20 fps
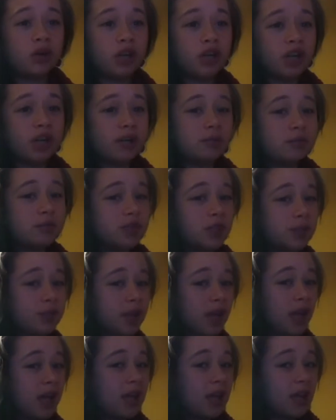her name's
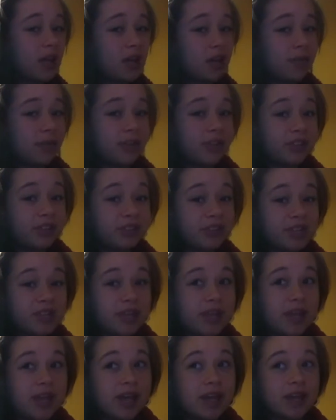Emma Kate and I'm
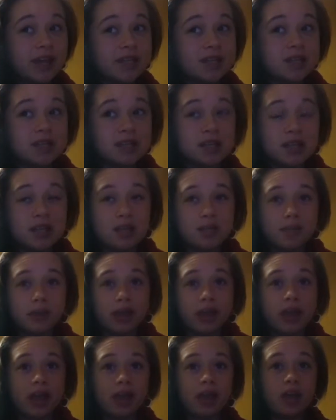Lindsey, and Emma
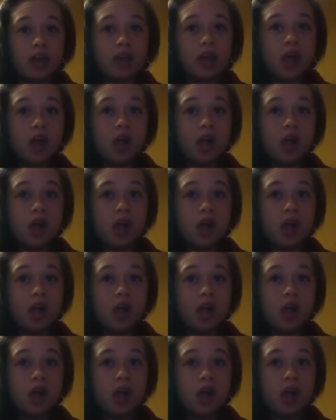Kate,